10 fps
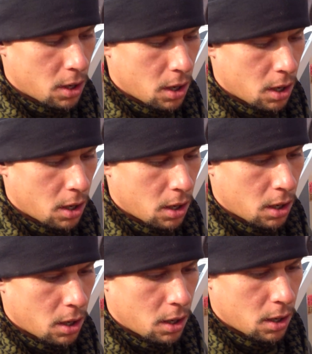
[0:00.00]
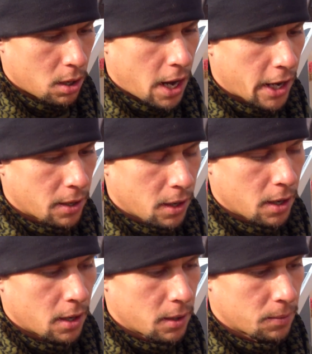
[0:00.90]
hot
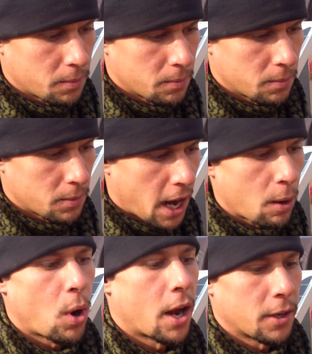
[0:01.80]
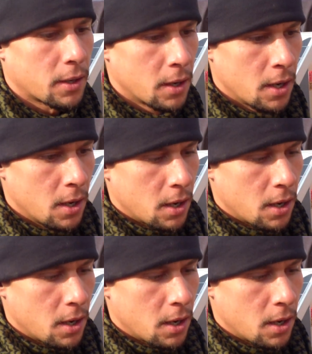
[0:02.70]
water